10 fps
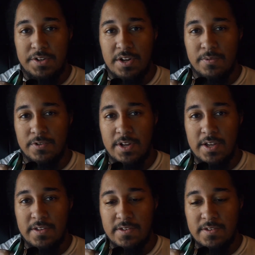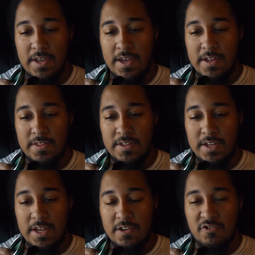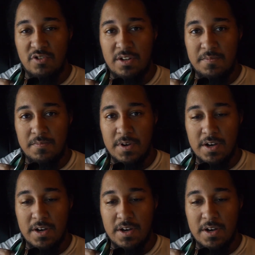nimbleness and the extreme